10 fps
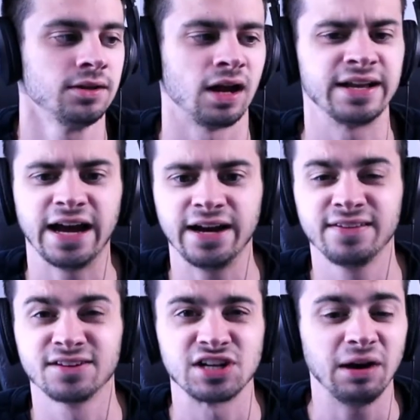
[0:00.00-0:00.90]
Again,
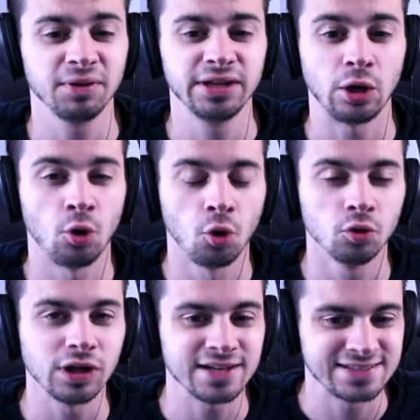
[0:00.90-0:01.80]
there's not really a whole
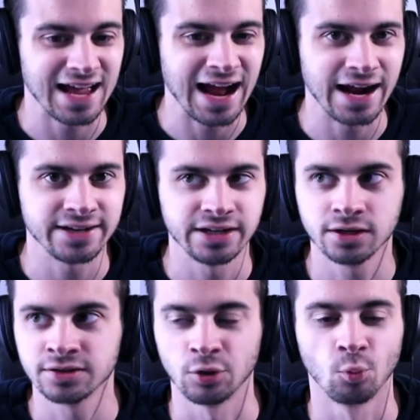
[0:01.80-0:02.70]
lot to add
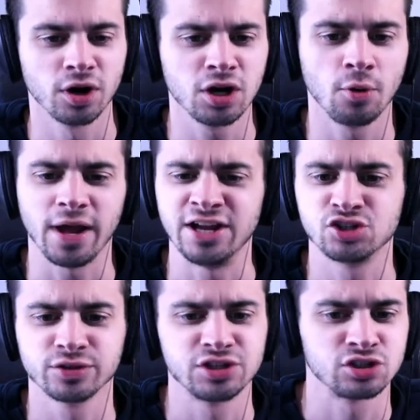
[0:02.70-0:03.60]
here. There were no
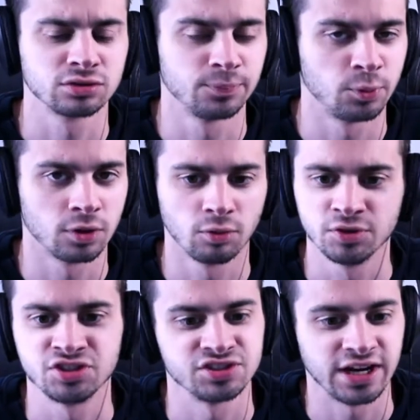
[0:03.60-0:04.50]
injuries to report,
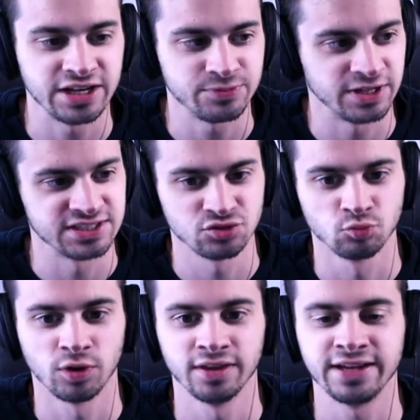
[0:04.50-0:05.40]
which is nice because this was
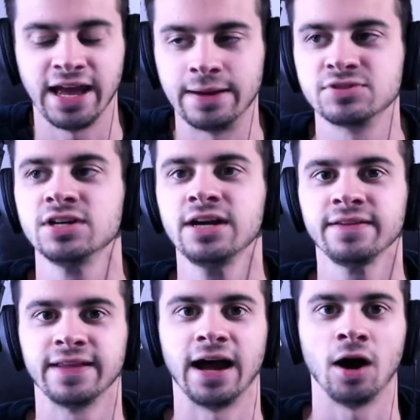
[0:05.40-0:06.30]
one of the games
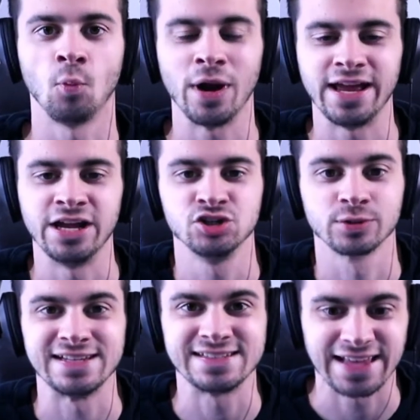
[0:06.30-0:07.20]
that went
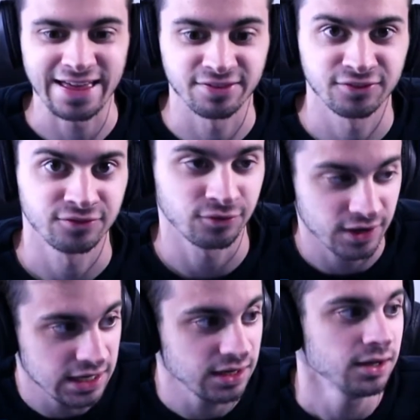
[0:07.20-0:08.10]
injury scathed
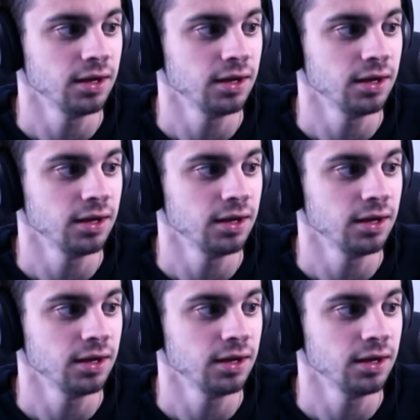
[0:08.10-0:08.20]
free.